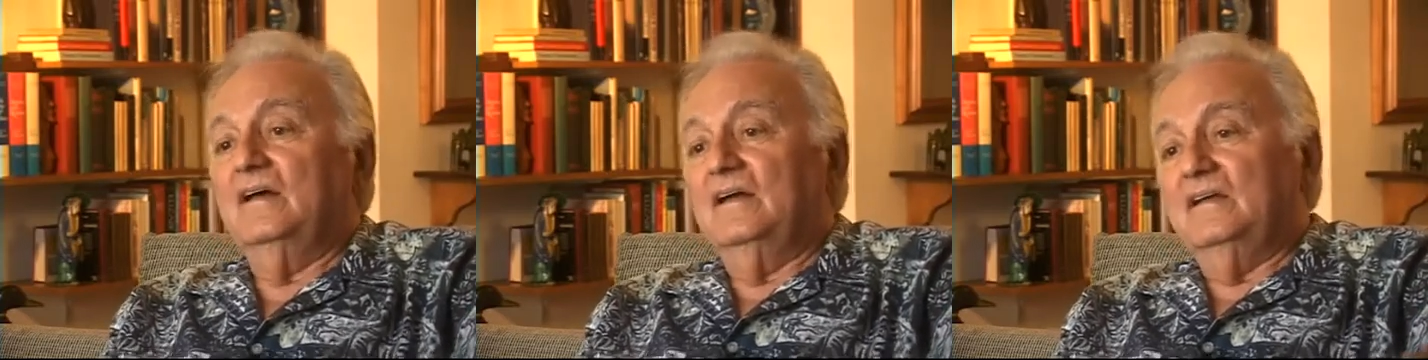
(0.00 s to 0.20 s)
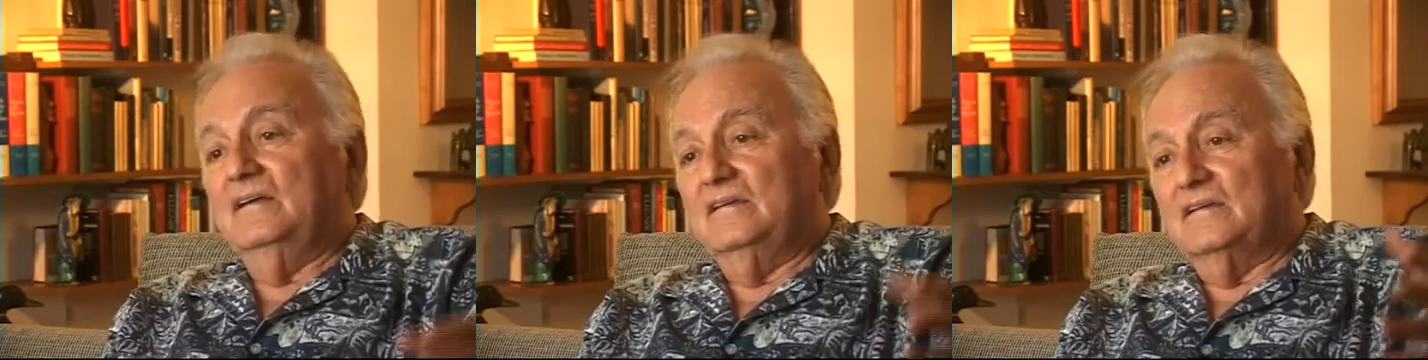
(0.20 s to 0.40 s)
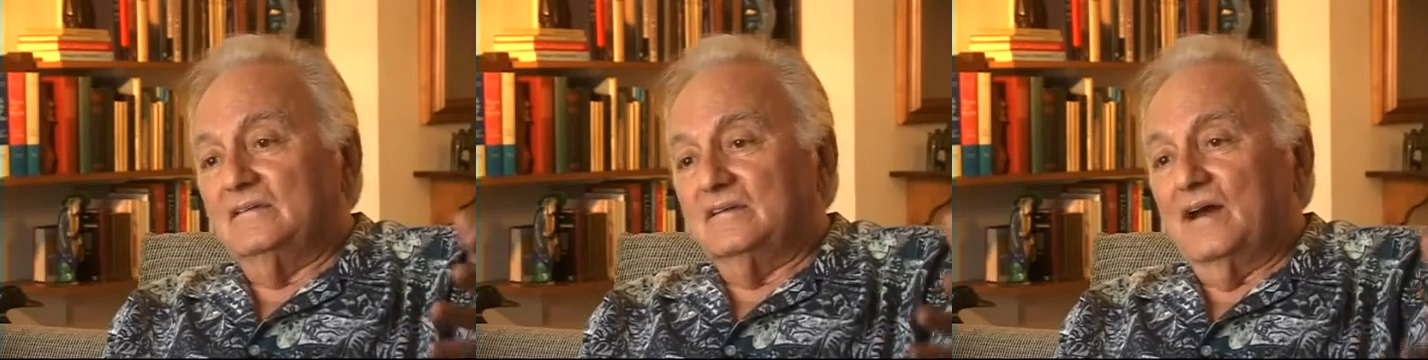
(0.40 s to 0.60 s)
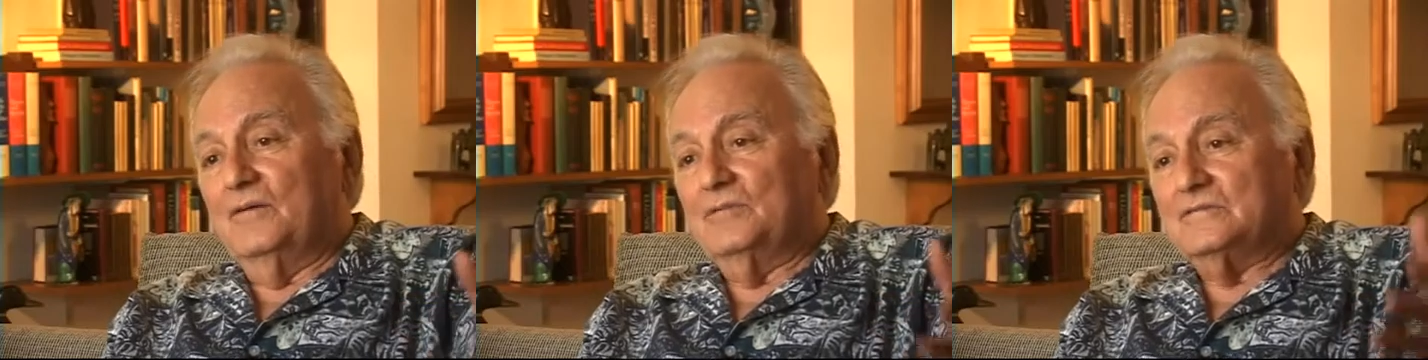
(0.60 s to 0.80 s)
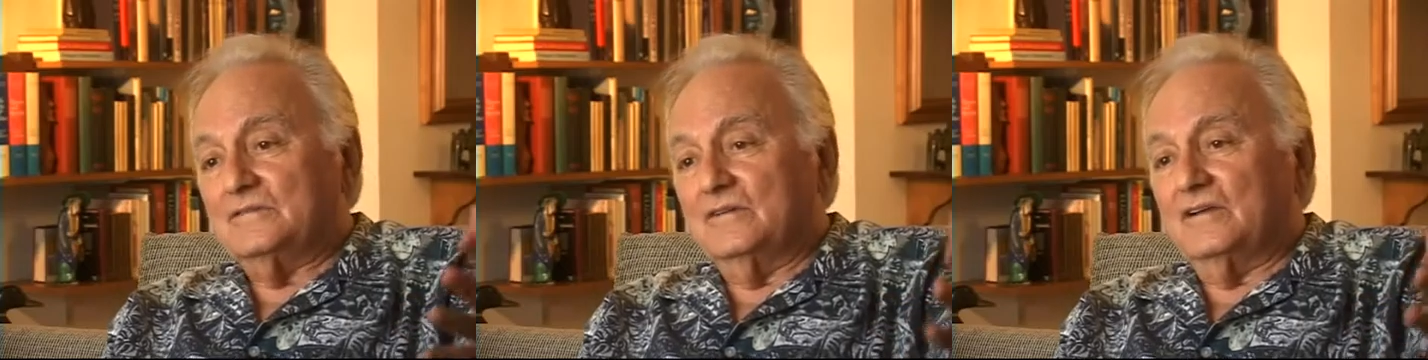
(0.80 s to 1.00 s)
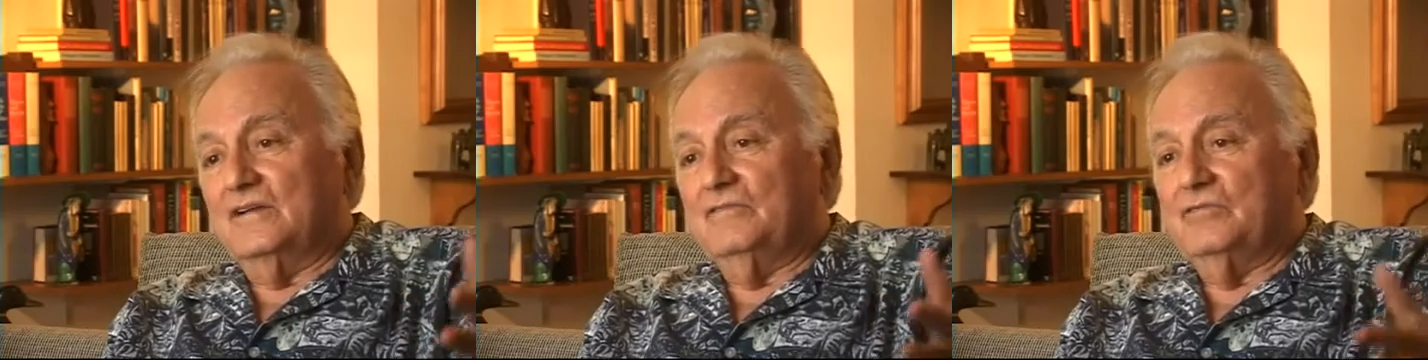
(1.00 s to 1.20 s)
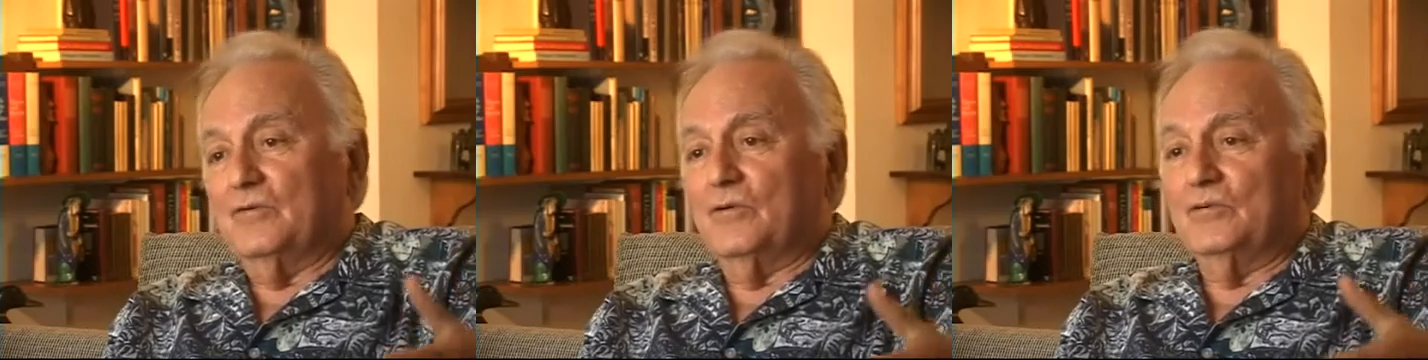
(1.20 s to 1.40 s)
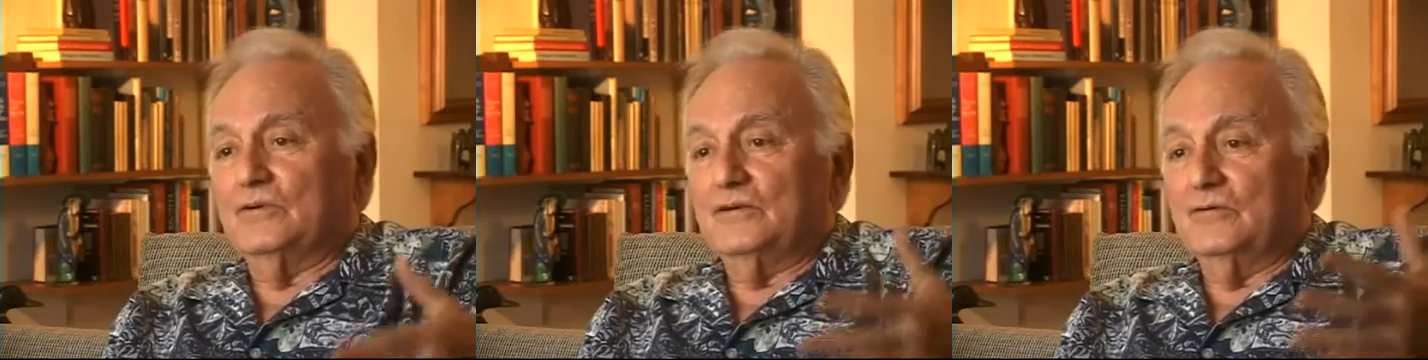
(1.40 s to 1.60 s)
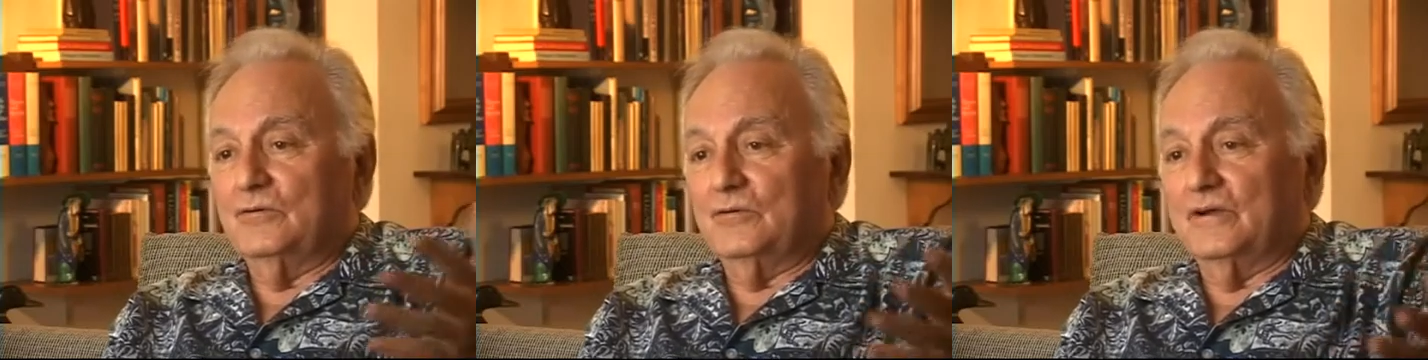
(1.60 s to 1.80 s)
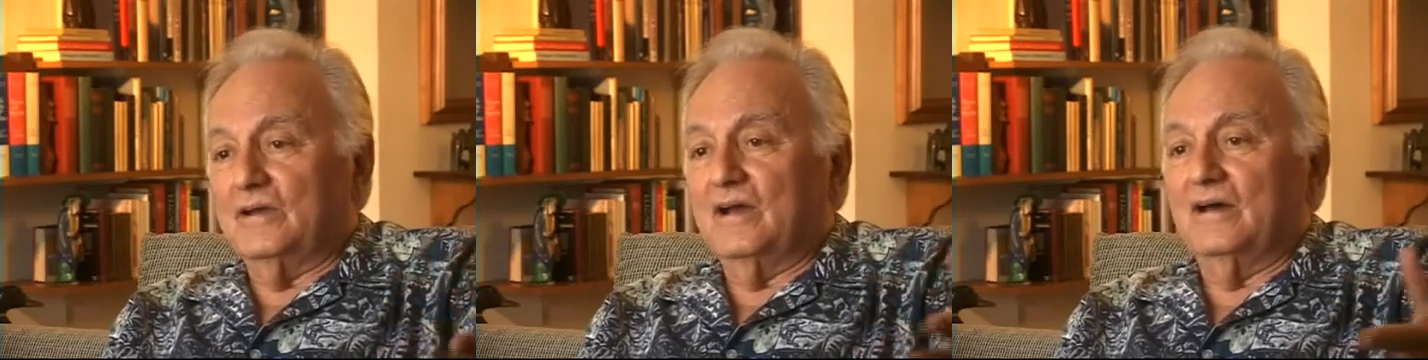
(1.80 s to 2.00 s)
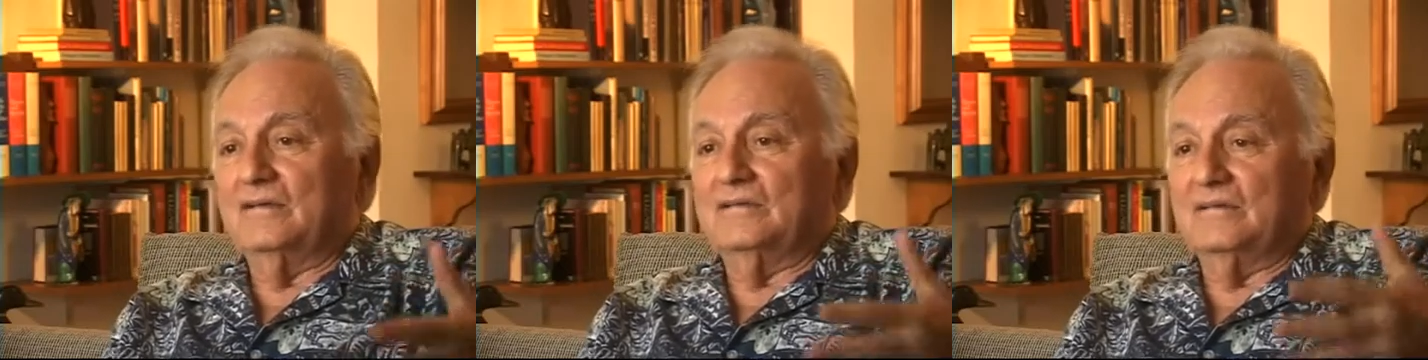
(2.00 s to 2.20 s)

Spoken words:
He says, I was looking forward to going out and